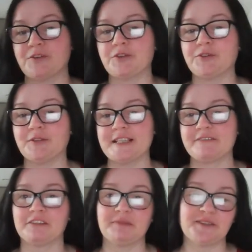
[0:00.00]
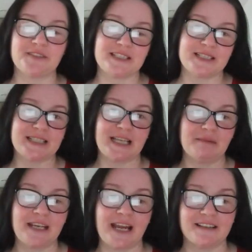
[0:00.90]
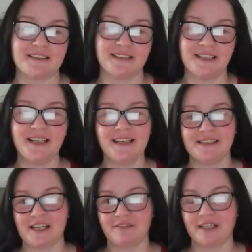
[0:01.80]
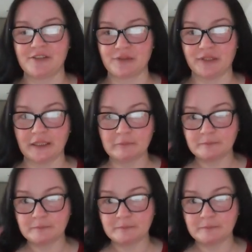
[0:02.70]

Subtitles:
to do this one because it's the same cat that we are doing.